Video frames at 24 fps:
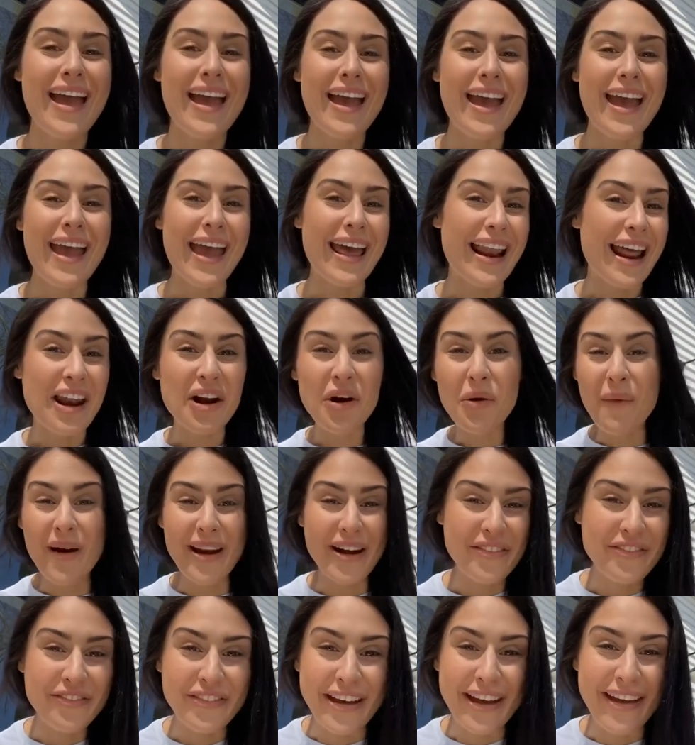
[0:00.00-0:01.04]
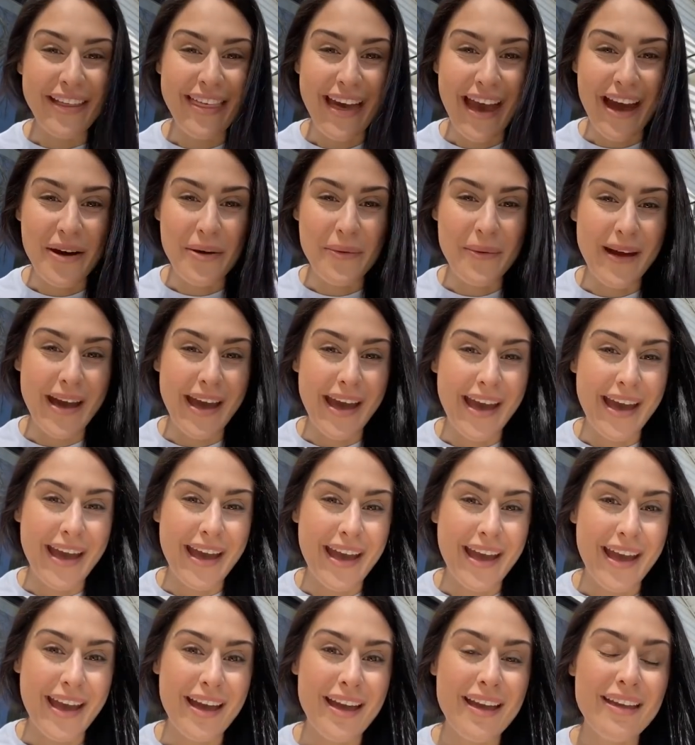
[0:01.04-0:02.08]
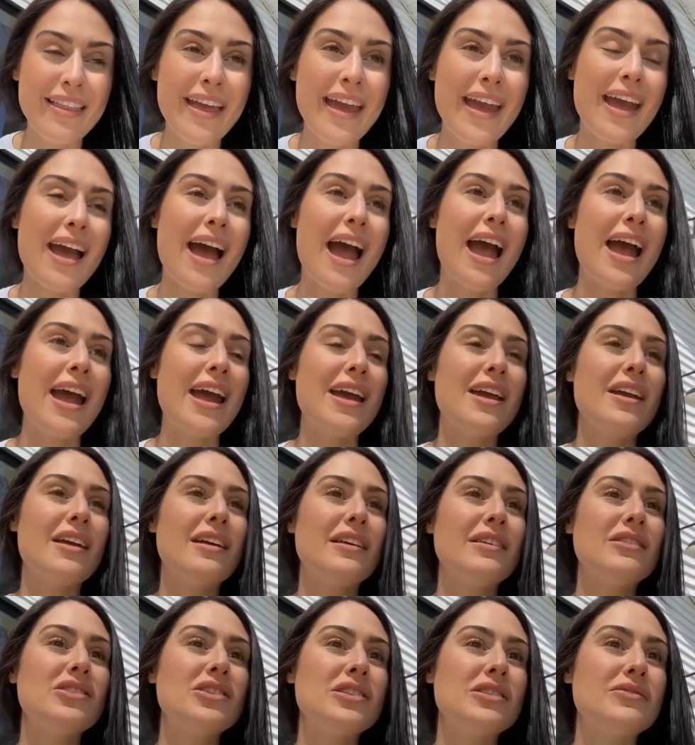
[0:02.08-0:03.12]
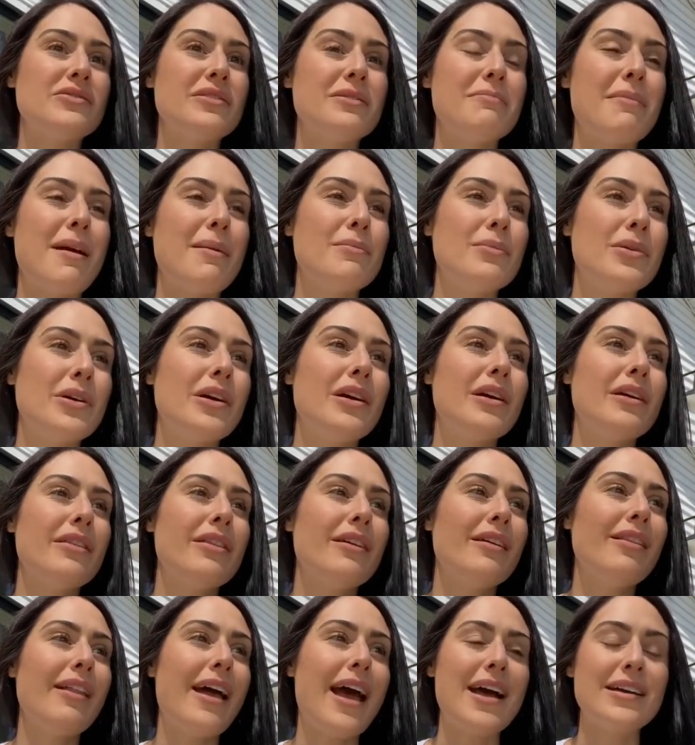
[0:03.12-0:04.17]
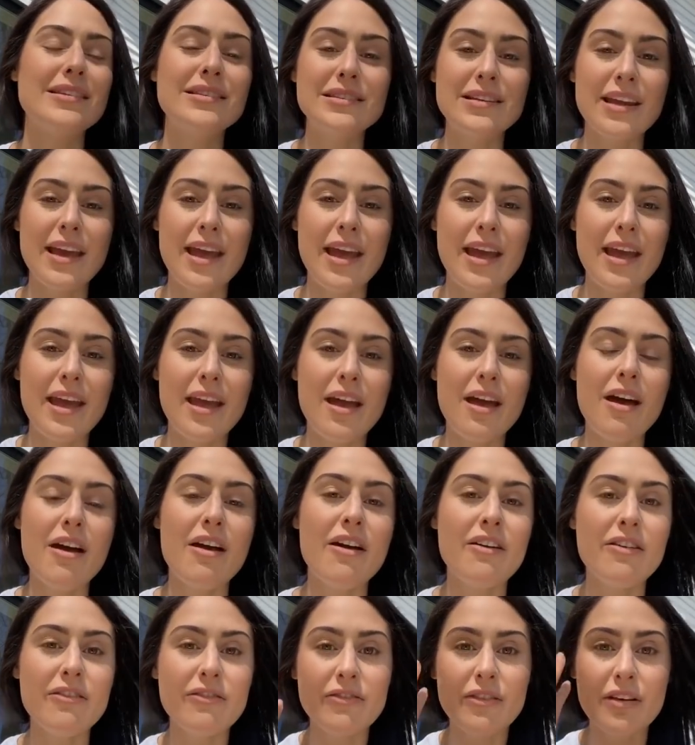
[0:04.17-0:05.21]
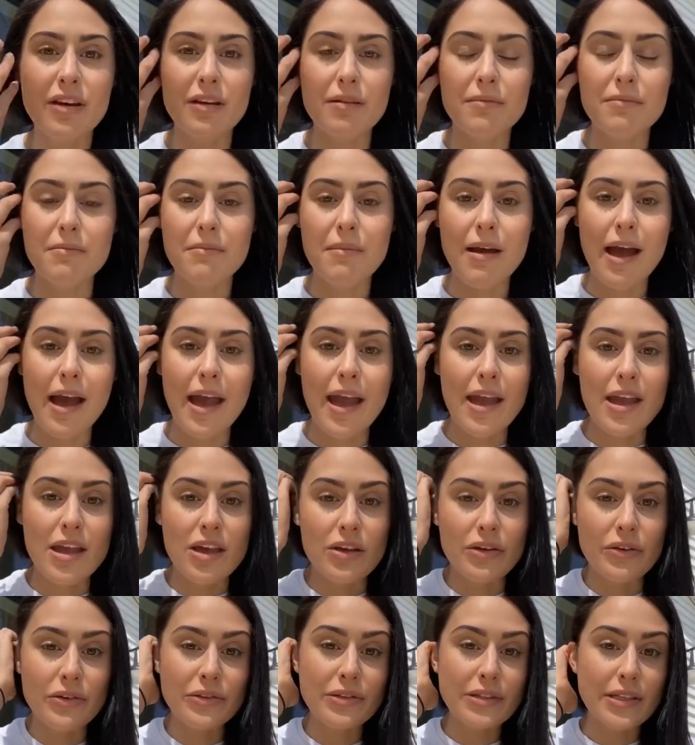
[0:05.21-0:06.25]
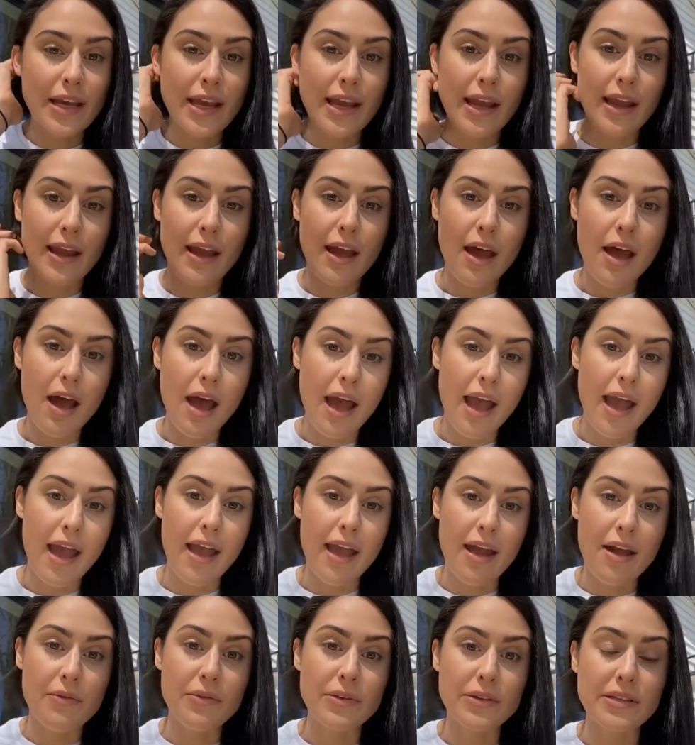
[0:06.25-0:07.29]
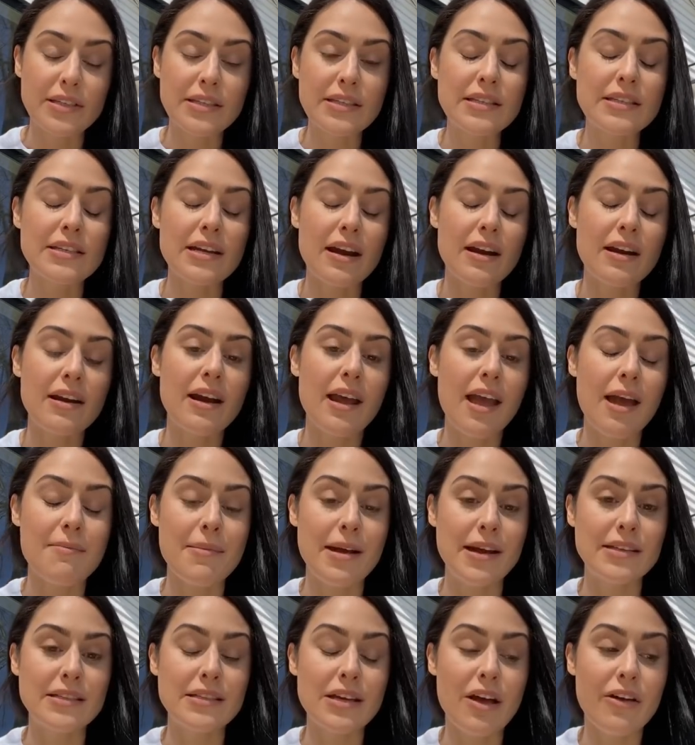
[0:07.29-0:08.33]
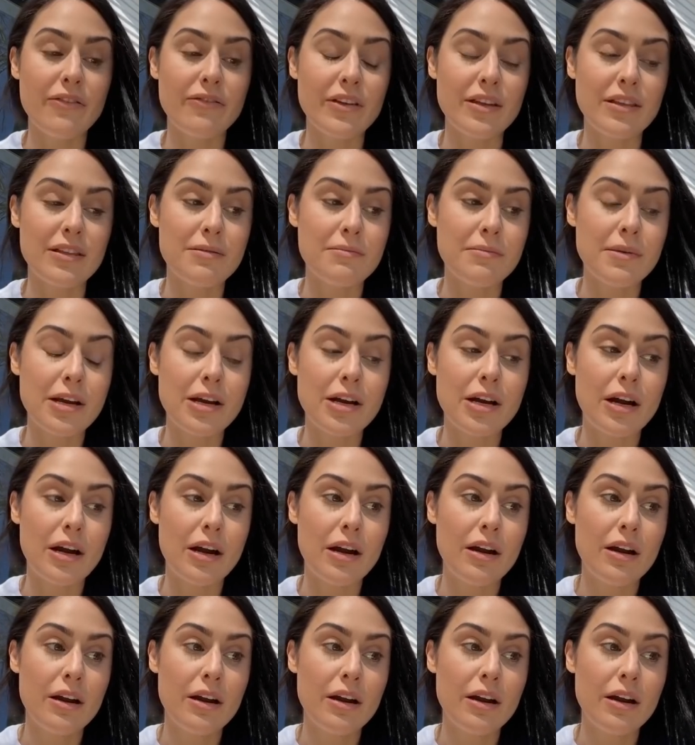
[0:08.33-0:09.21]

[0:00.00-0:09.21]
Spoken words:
and I don't want to feel that way. Like, I just remember the last day of my using, I was staring at myself in the mirror,